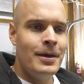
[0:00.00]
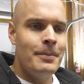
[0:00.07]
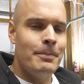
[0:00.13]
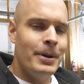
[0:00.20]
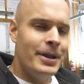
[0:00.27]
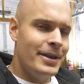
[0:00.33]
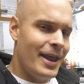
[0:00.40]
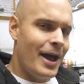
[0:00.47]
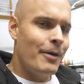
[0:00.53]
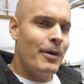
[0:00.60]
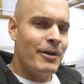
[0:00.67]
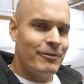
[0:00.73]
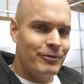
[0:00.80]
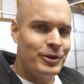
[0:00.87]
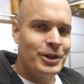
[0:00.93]
But now
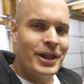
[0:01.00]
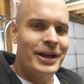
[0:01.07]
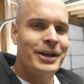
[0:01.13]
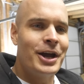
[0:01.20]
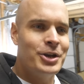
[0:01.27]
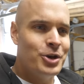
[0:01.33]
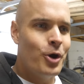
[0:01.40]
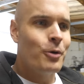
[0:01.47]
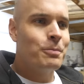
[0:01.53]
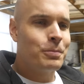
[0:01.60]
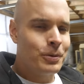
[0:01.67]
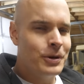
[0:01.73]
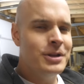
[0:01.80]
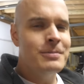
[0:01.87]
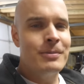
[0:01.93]
I feel like I know
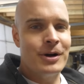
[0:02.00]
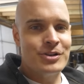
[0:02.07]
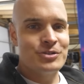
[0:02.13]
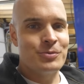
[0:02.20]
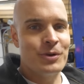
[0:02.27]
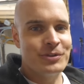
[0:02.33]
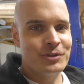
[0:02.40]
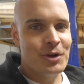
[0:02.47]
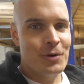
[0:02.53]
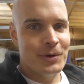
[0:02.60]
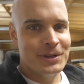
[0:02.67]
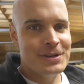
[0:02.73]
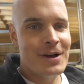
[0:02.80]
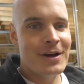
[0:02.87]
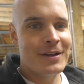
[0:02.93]
pretty much what's
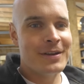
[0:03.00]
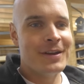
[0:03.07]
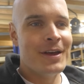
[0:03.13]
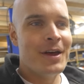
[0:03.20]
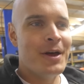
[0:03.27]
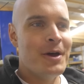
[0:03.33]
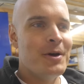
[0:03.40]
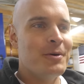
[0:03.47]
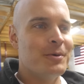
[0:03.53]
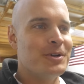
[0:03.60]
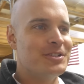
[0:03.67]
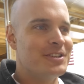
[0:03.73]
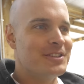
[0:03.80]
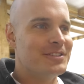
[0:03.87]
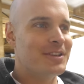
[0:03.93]
going on,
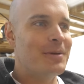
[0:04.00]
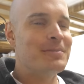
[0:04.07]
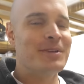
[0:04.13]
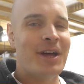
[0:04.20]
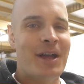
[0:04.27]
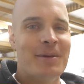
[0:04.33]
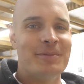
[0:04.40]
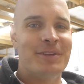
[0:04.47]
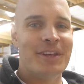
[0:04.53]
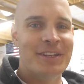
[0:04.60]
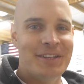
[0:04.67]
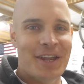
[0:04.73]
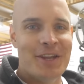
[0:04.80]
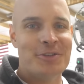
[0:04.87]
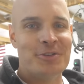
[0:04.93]
which is sometimes a
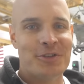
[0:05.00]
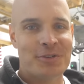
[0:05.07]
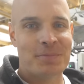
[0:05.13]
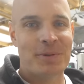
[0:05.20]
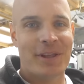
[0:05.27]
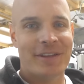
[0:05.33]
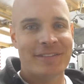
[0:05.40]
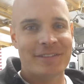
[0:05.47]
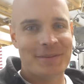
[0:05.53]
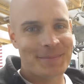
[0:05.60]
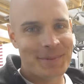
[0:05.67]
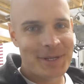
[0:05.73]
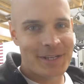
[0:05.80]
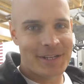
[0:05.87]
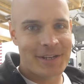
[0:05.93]
dangerous place to
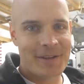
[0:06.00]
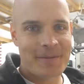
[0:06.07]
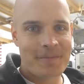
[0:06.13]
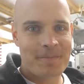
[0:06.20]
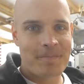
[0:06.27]
be.